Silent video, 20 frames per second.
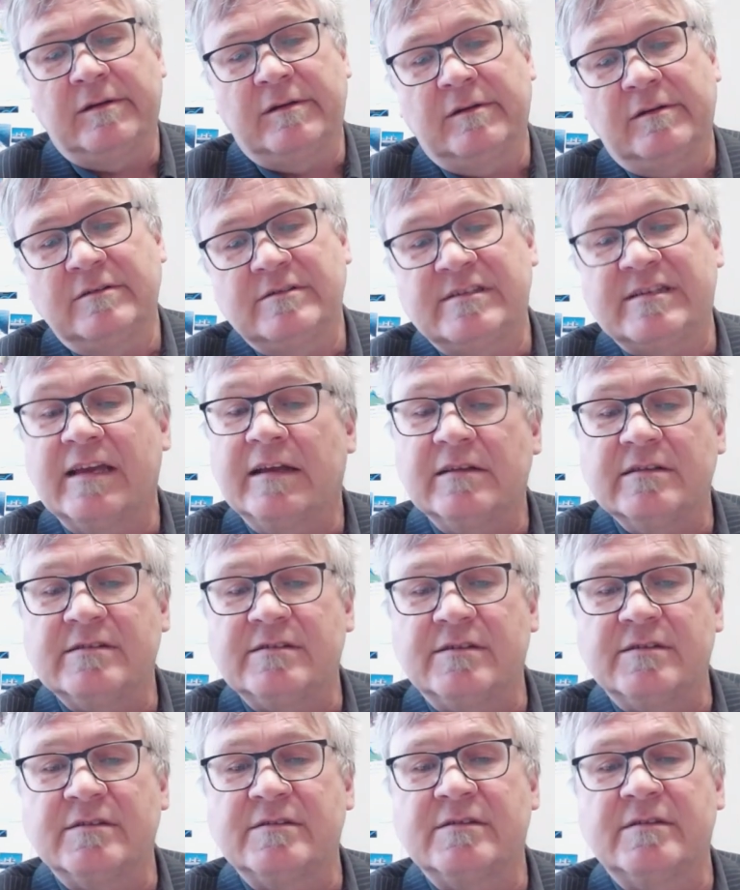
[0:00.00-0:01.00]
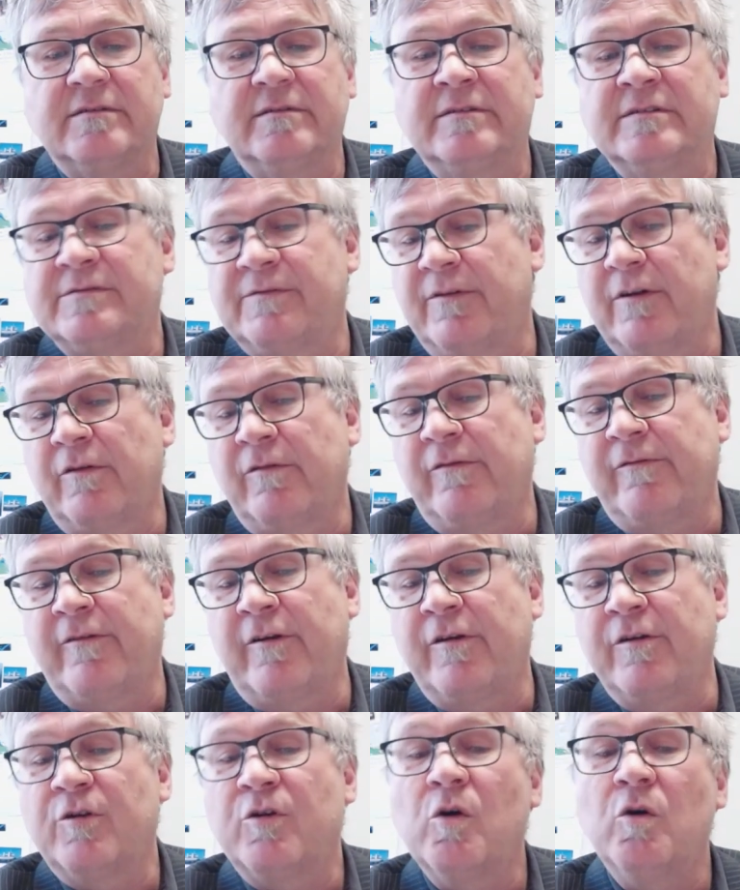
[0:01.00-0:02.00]
Celsius. It's very,
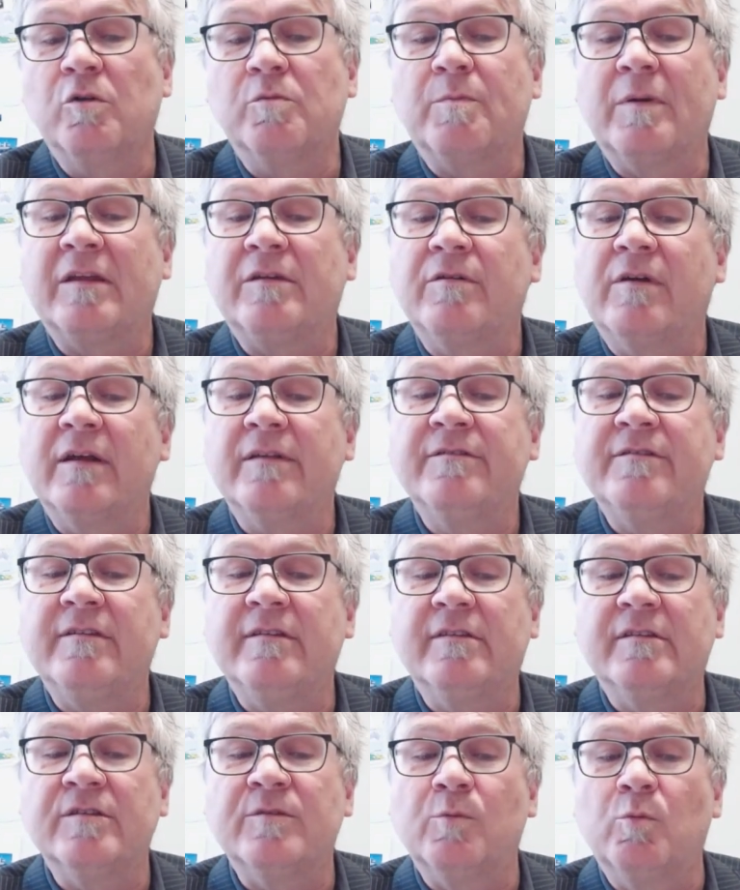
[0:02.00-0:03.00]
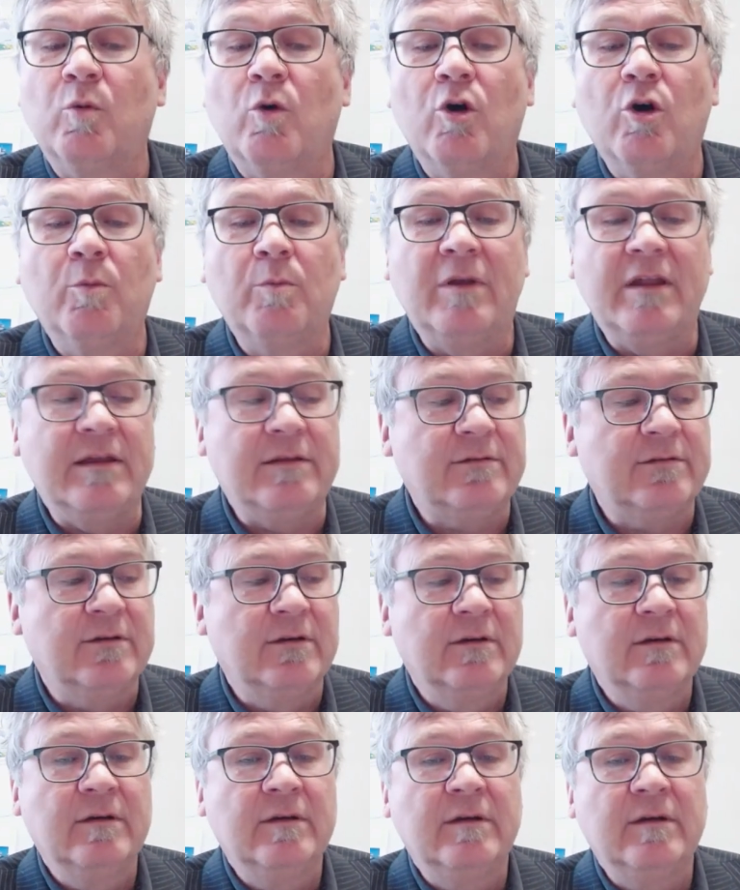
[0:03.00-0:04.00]
very cold. But you can see this warm lit
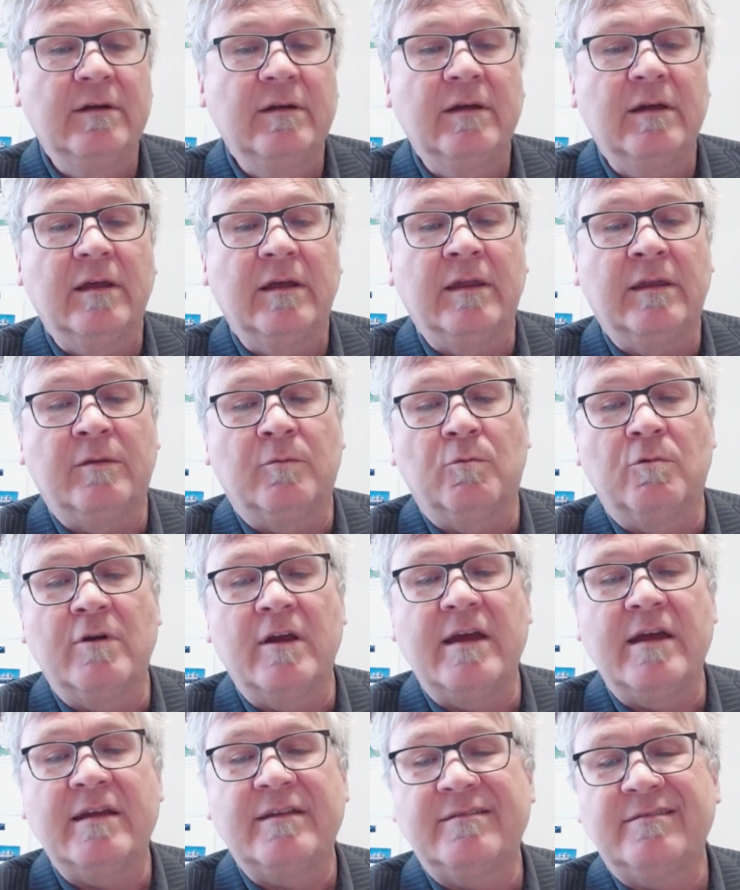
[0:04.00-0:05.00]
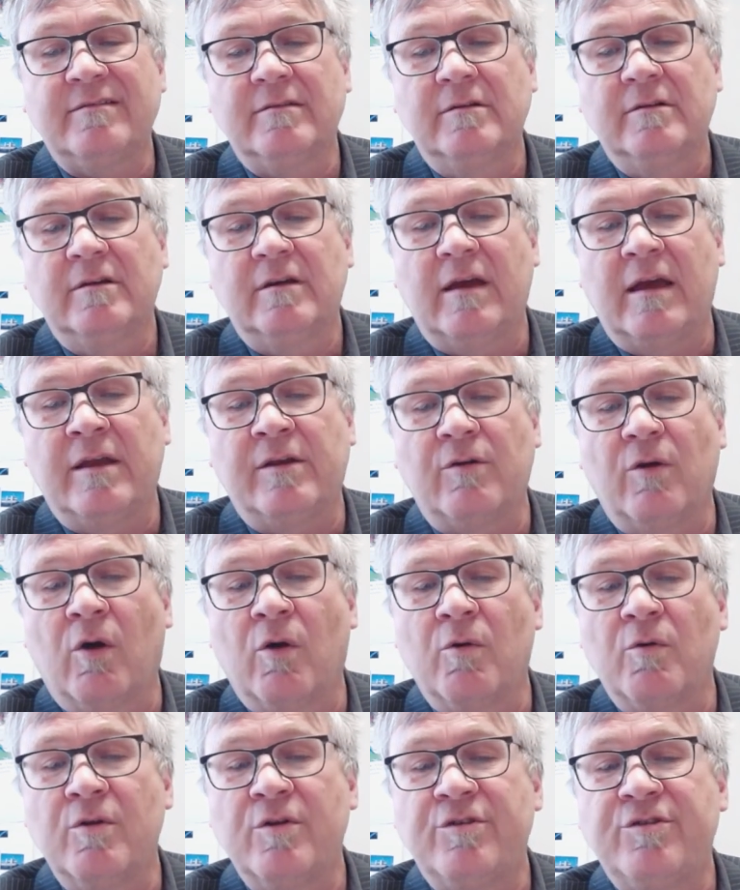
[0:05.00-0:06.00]
in red and
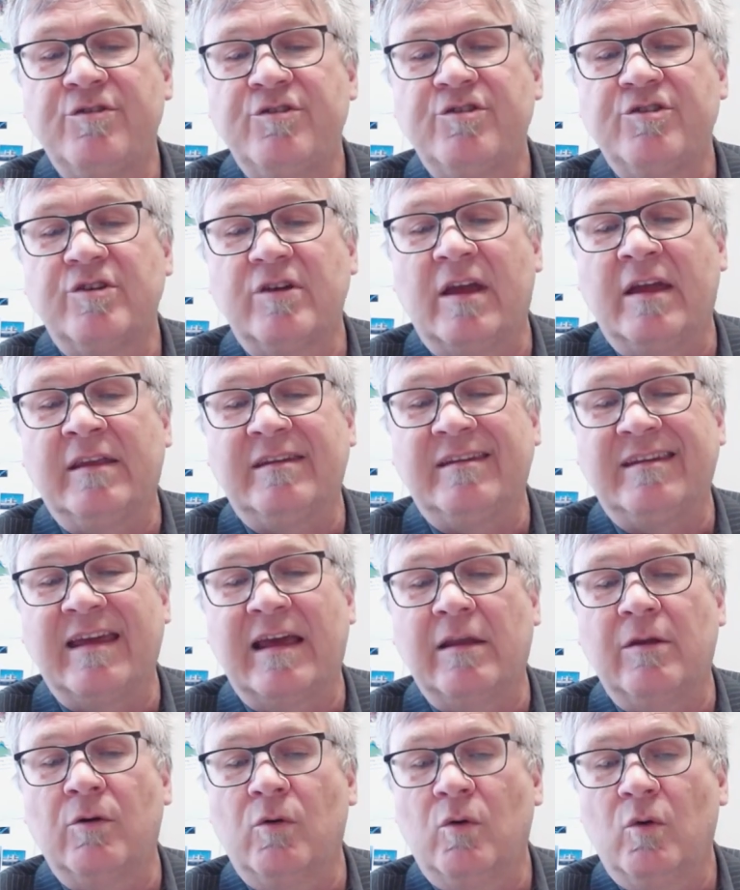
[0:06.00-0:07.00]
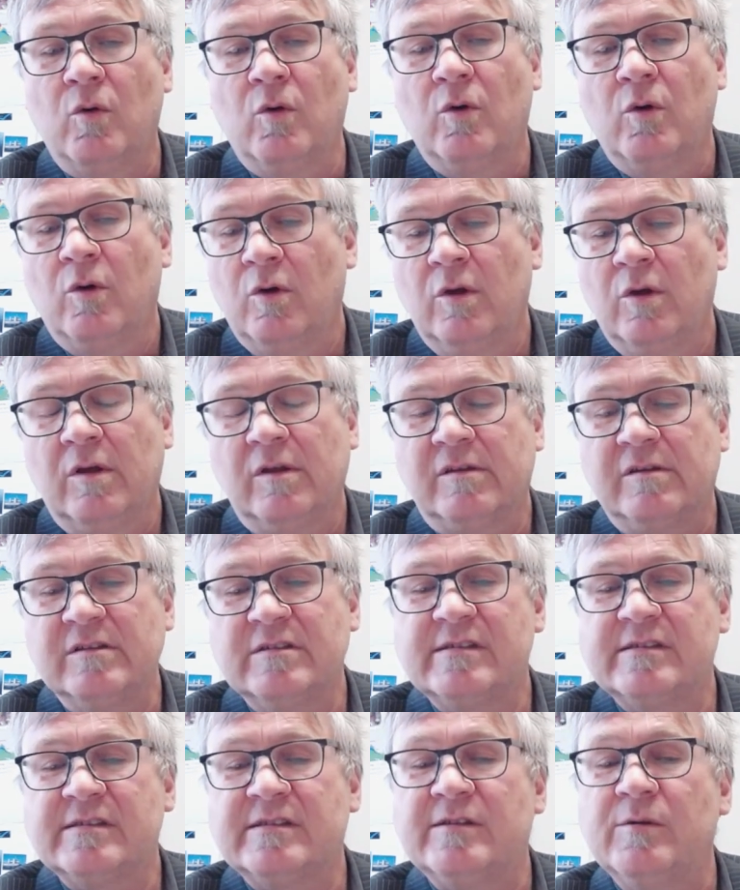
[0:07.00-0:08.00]
orange and yellow.
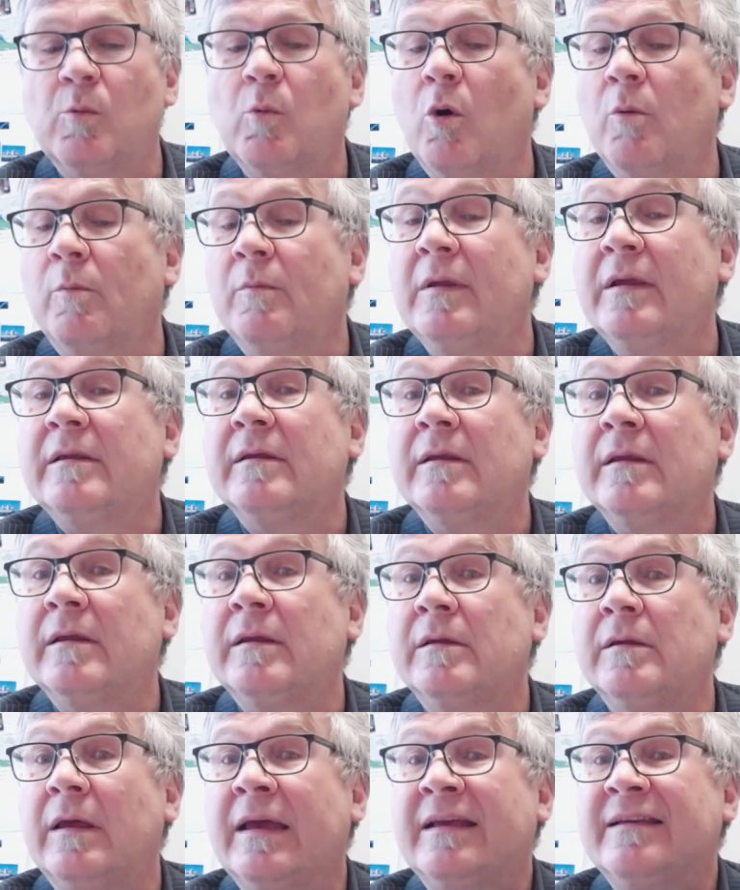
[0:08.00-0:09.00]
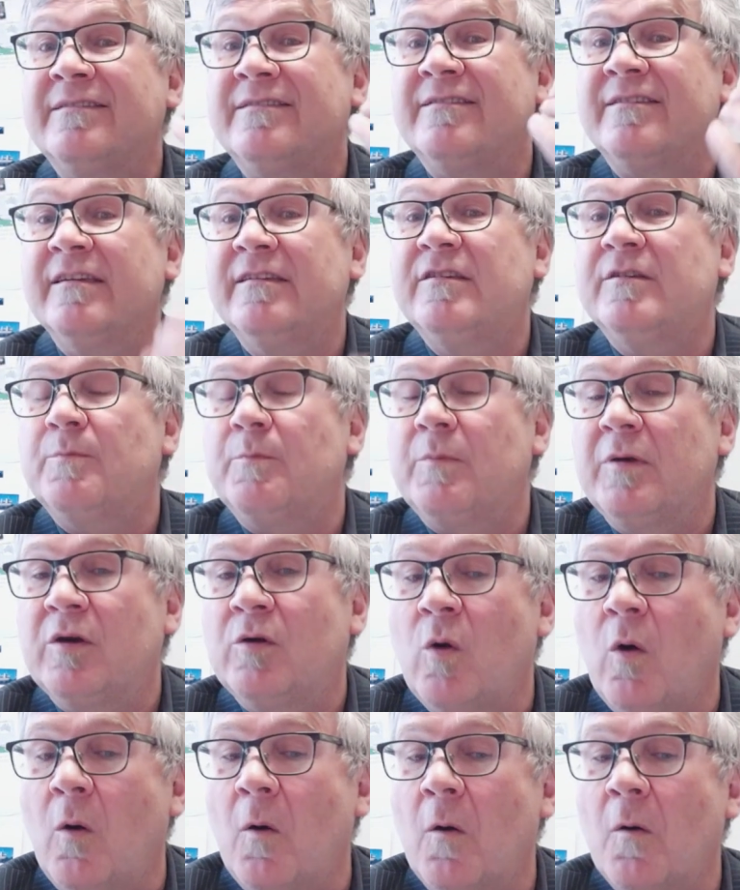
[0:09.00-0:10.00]
This is the warm lit, and it exists
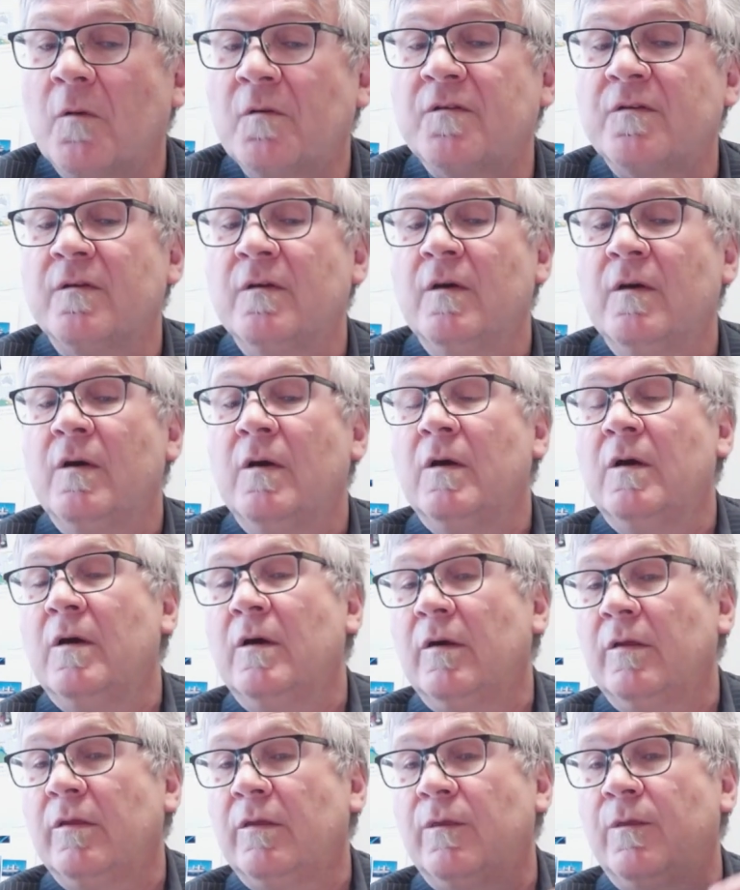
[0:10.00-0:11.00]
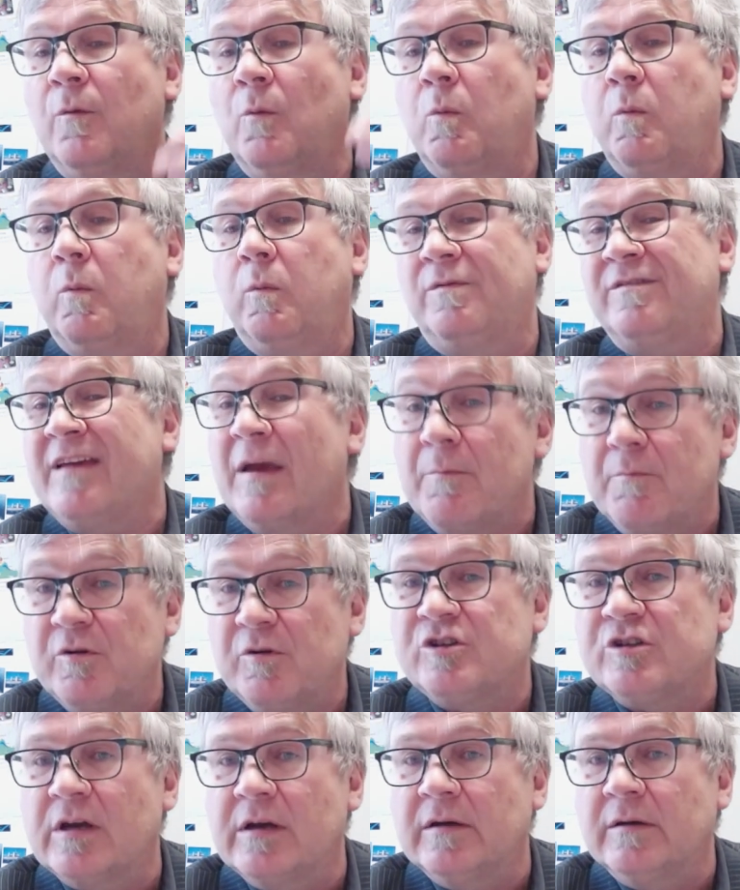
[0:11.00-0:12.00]
because the
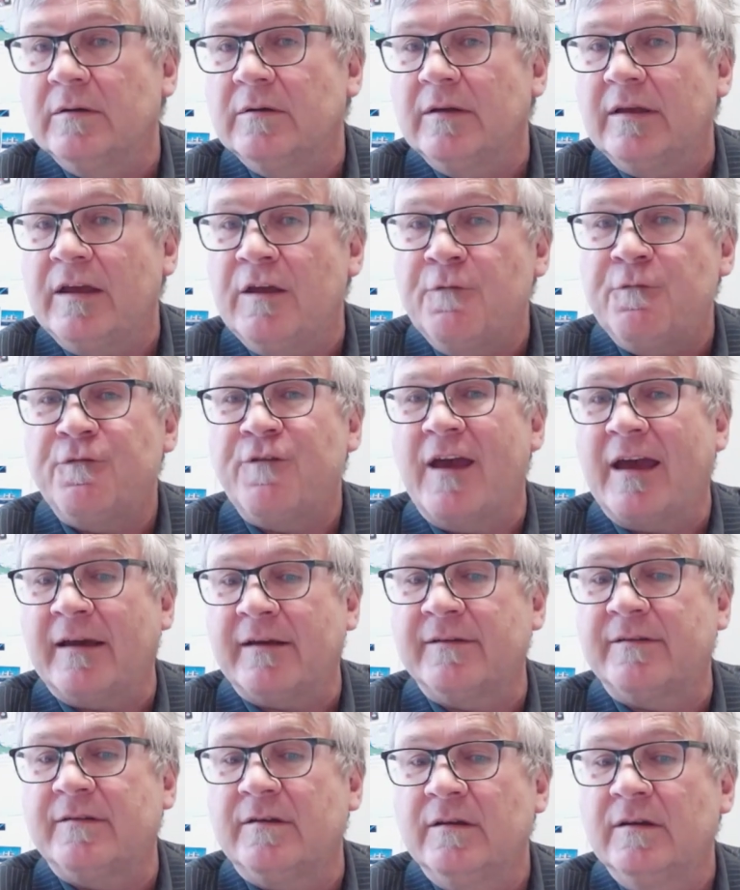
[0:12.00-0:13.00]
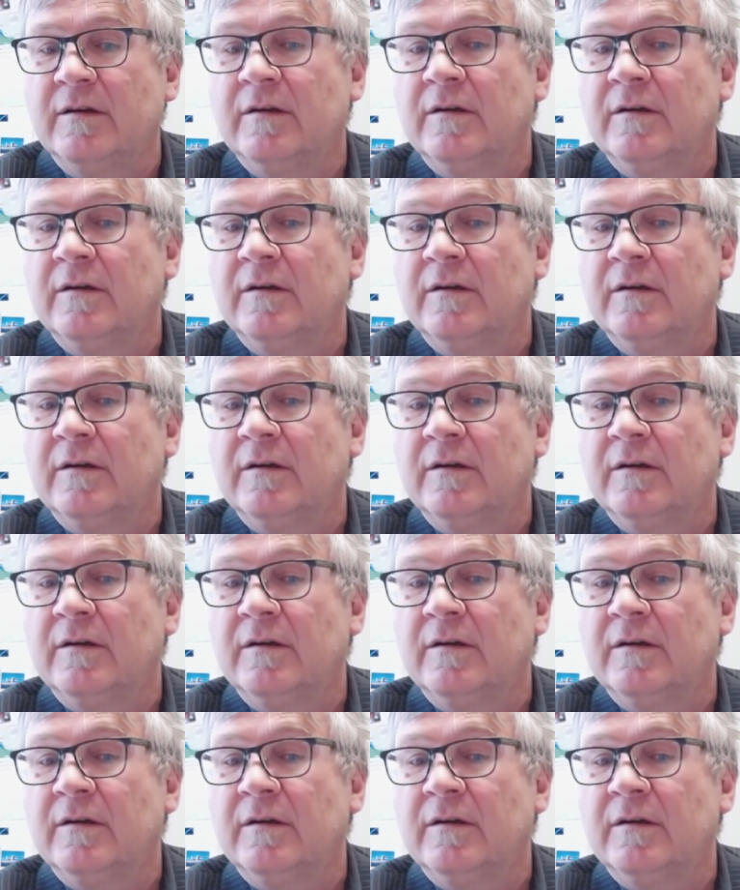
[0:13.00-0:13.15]
temperature effect